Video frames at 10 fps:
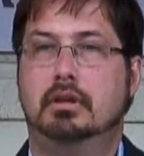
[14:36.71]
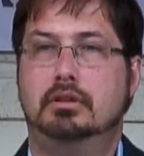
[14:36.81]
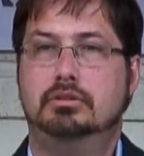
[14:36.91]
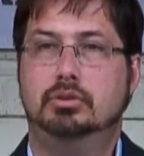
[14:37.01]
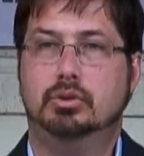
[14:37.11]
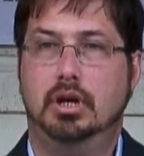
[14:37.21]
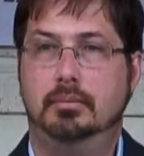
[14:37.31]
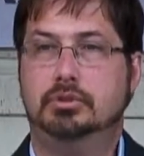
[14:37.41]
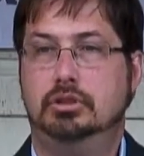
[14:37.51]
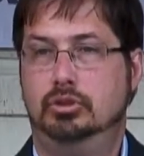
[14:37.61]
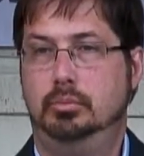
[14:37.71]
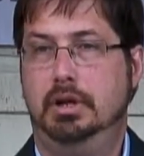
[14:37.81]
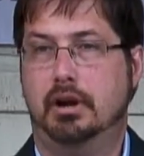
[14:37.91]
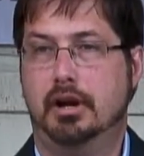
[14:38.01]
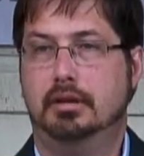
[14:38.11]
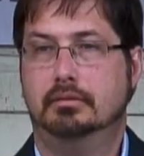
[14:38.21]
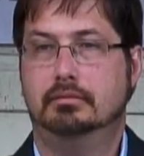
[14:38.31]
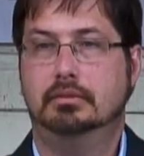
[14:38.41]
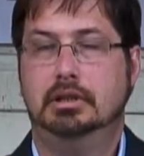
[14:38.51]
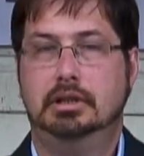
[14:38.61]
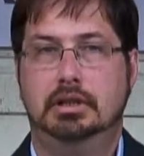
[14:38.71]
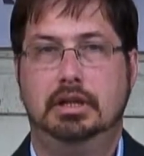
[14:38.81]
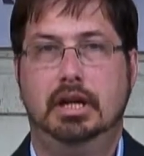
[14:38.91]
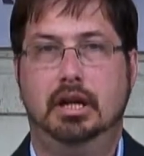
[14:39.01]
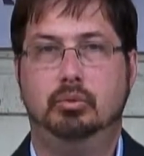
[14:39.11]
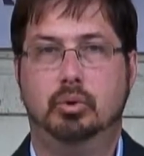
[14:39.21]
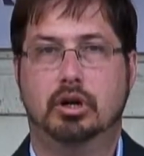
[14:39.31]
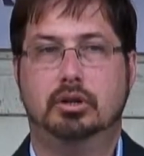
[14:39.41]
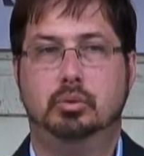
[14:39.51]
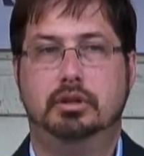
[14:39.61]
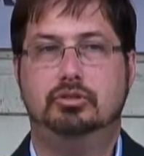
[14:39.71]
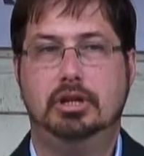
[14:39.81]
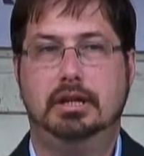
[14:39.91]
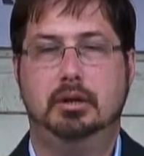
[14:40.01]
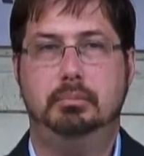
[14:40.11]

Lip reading: to come to Newbury and work with Jacob